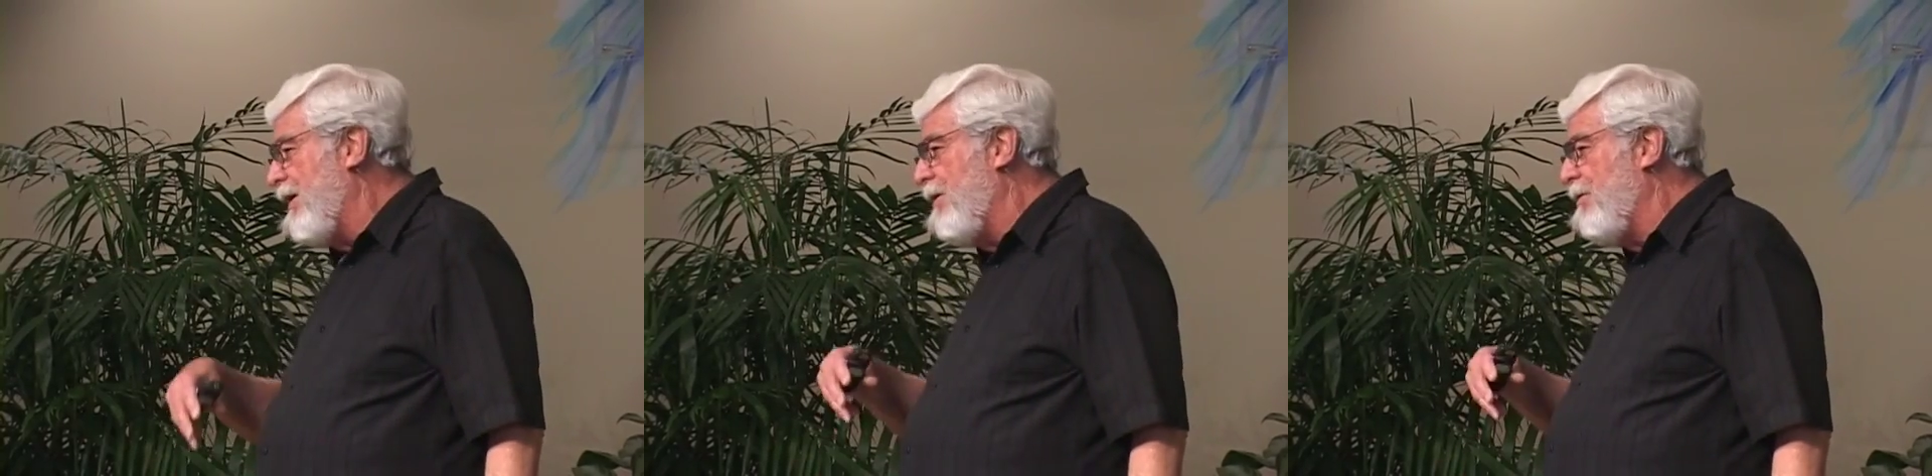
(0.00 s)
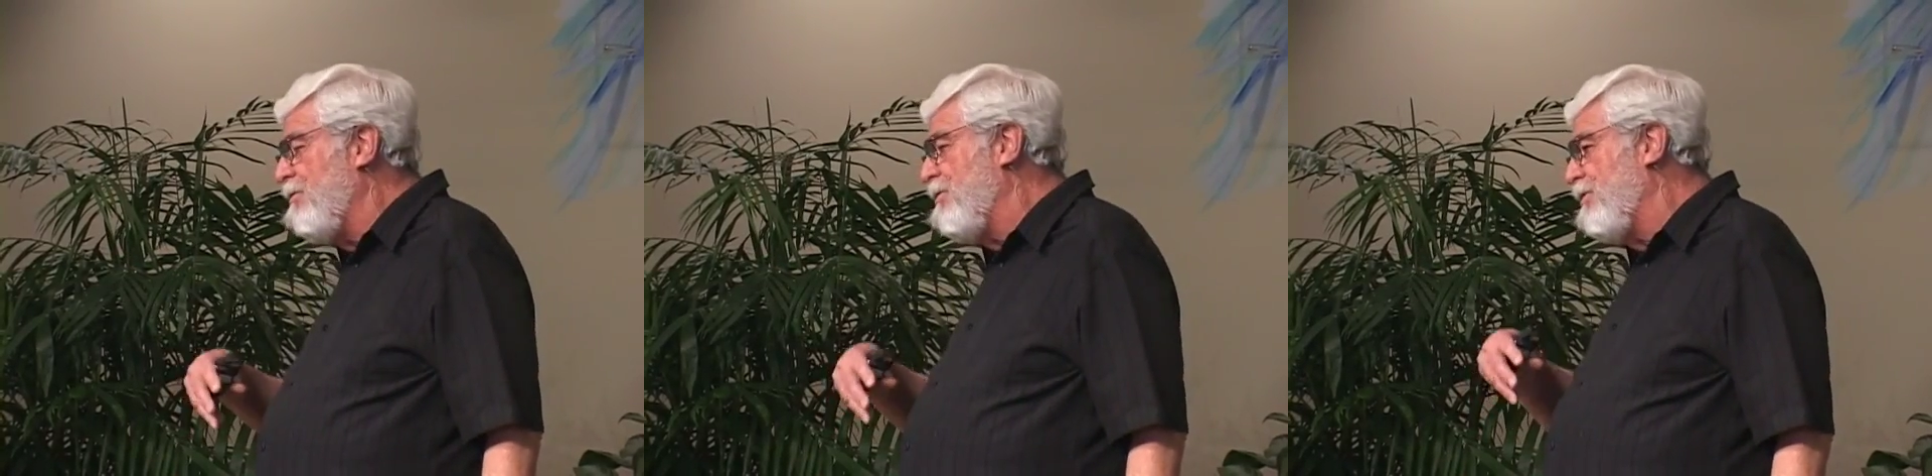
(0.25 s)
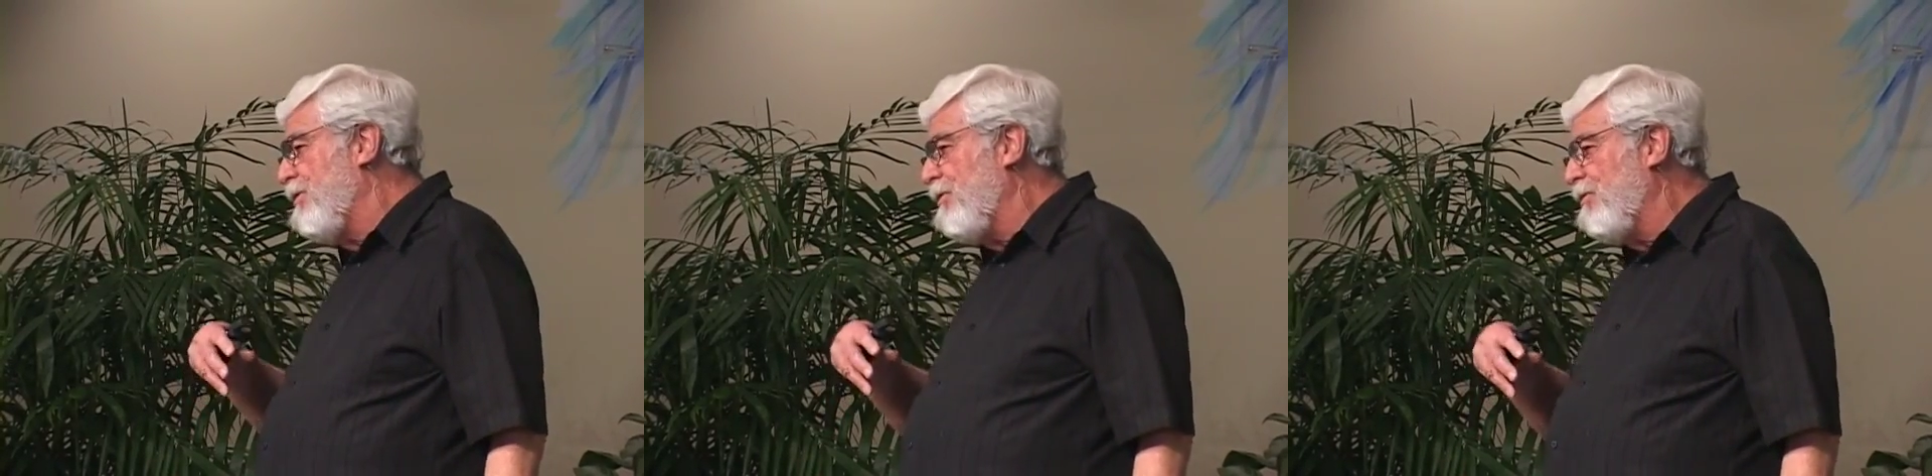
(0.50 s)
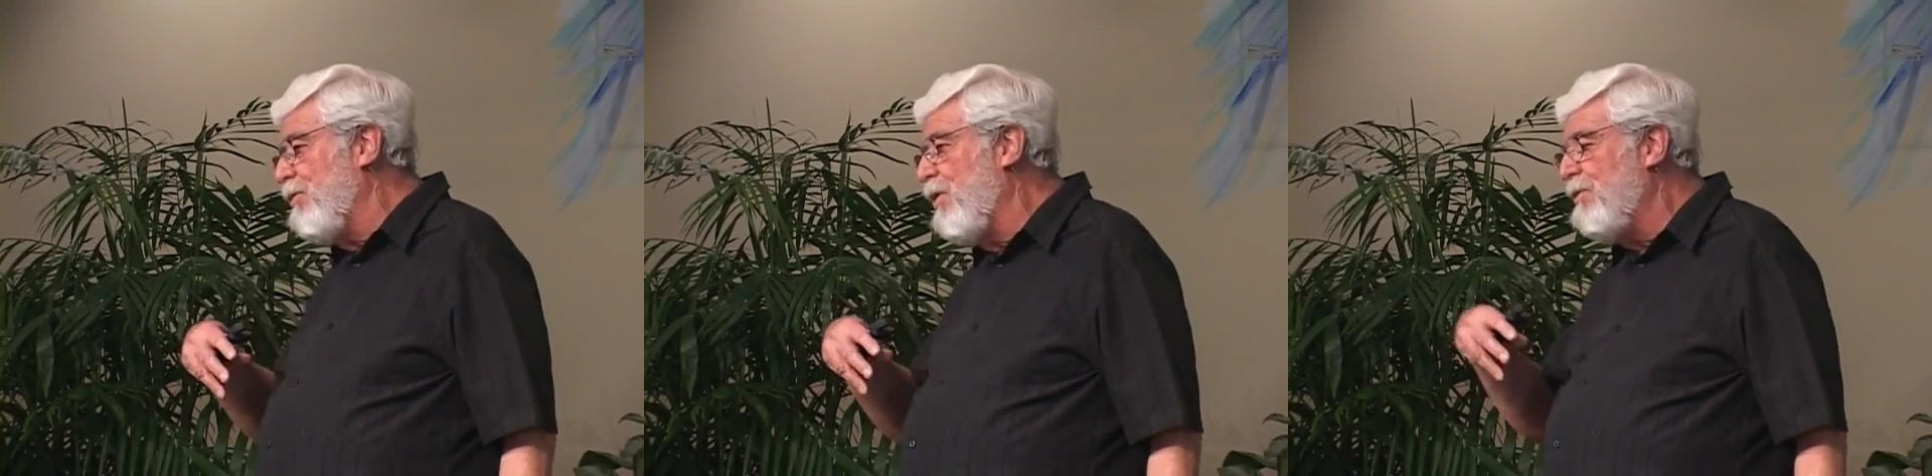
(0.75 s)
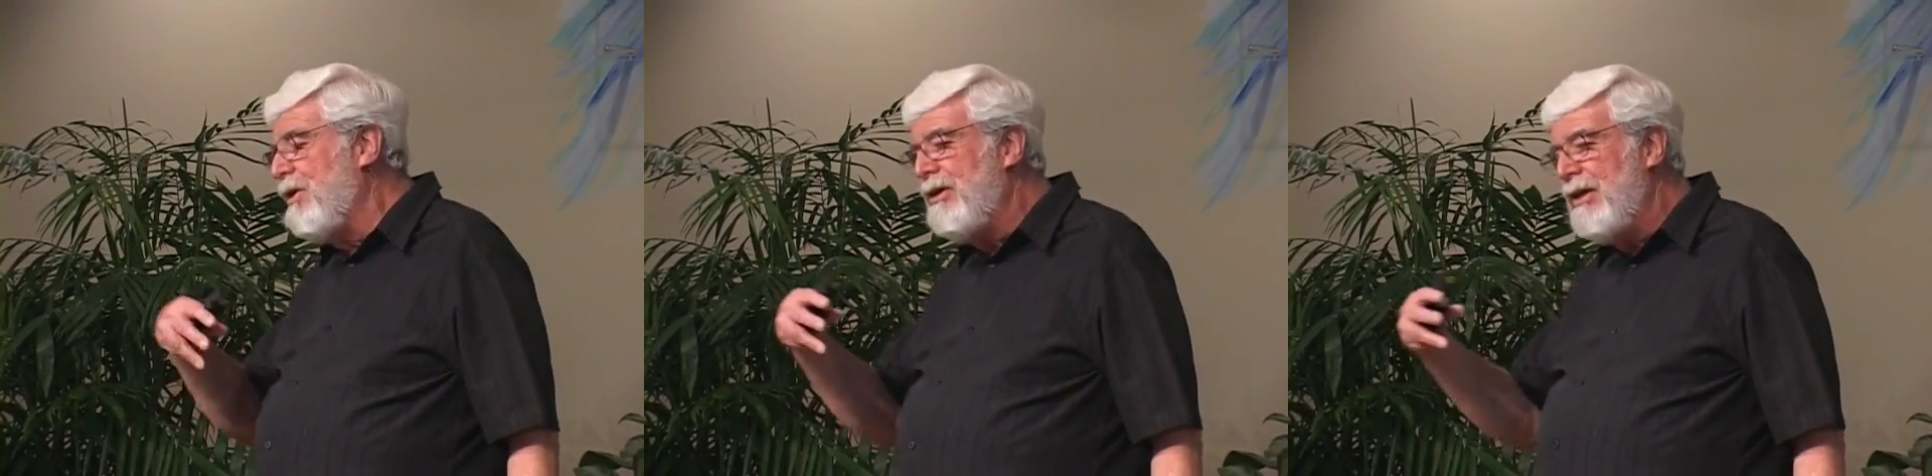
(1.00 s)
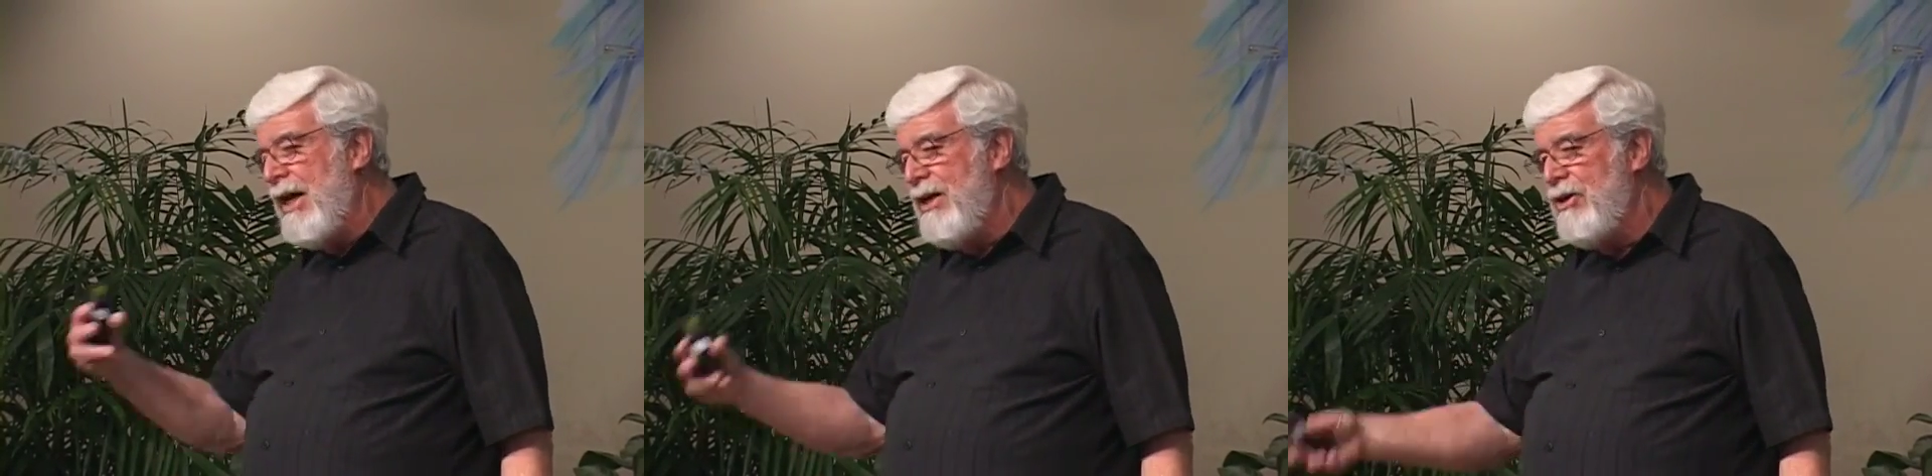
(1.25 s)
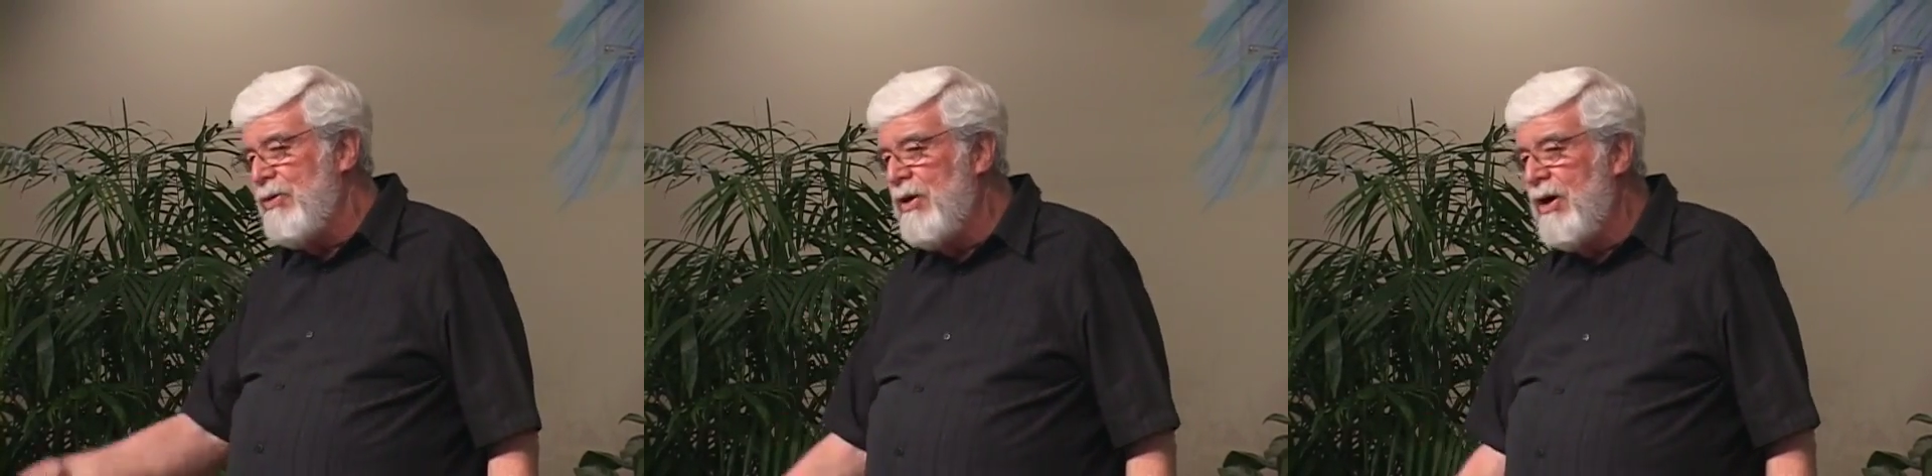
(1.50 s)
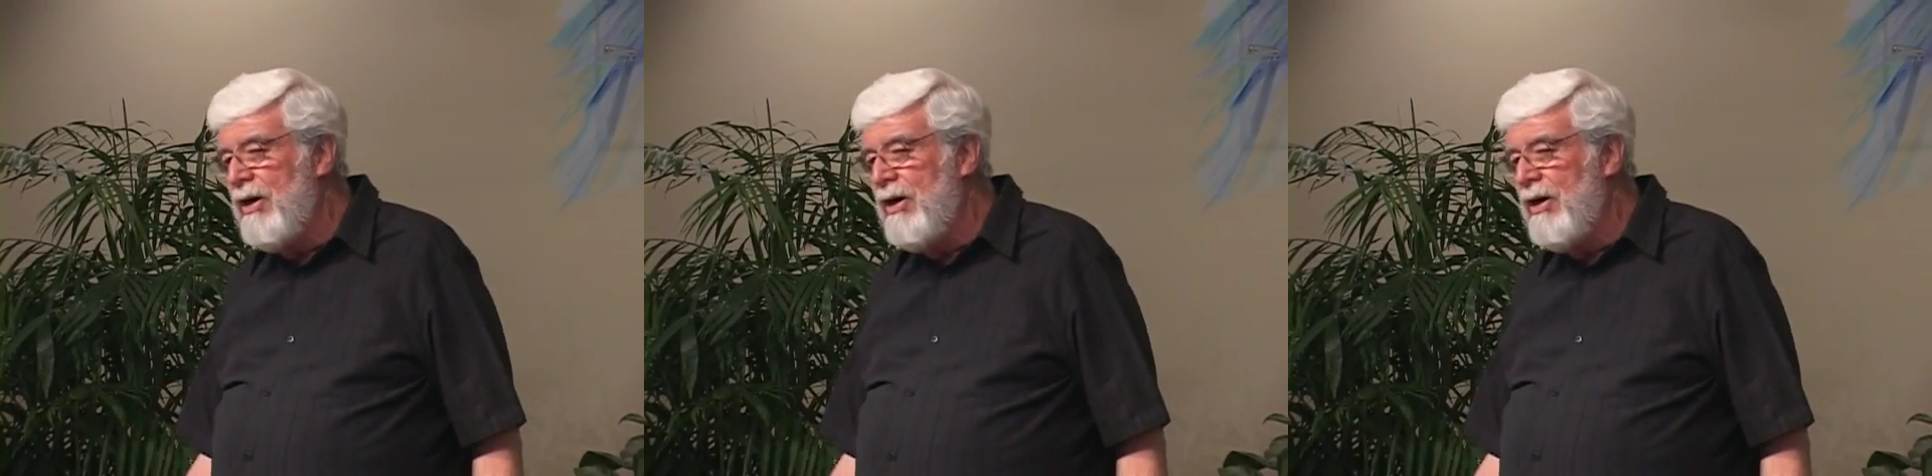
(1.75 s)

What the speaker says: how, quote, enlightened you are,